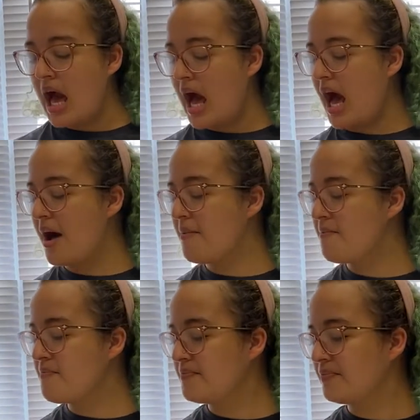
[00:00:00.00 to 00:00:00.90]

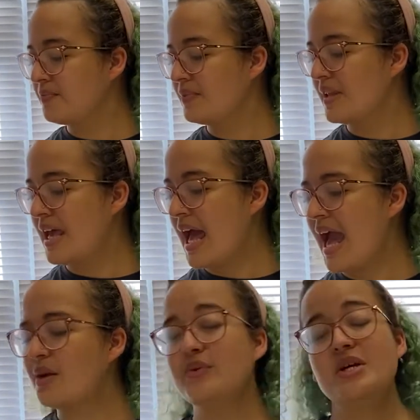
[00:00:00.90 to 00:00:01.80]
And
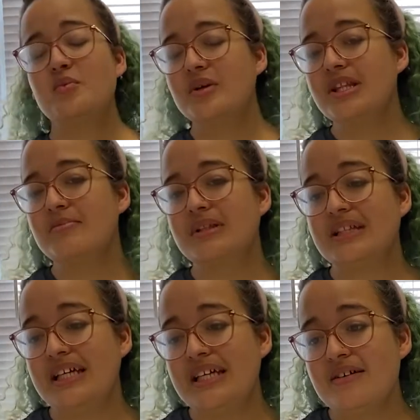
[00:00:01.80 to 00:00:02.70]
we don't really
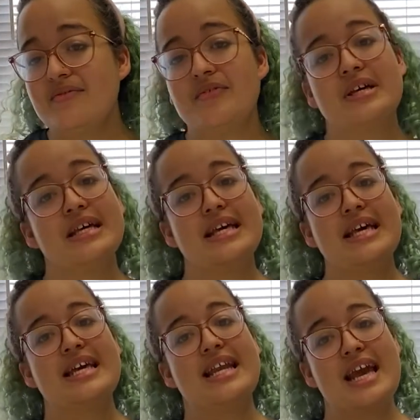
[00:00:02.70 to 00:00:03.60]
believe
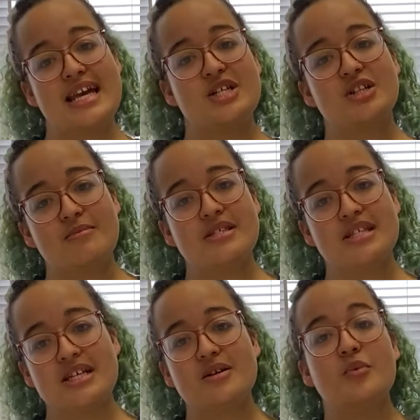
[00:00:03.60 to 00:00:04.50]
in age limits
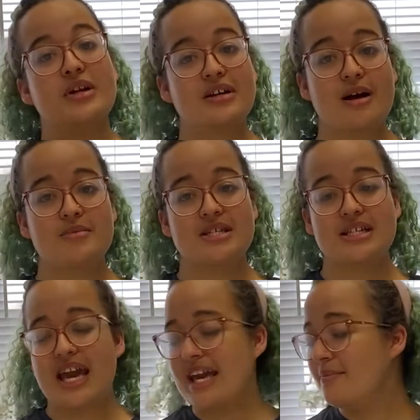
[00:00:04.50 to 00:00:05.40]
here when it comes to
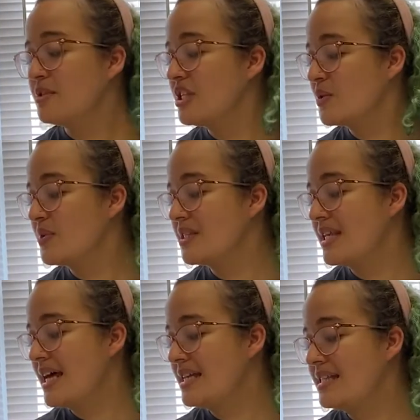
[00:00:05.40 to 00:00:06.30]
games. This one
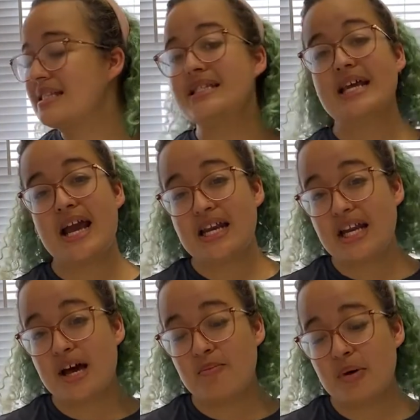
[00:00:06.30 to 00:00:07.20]
says 10 and up,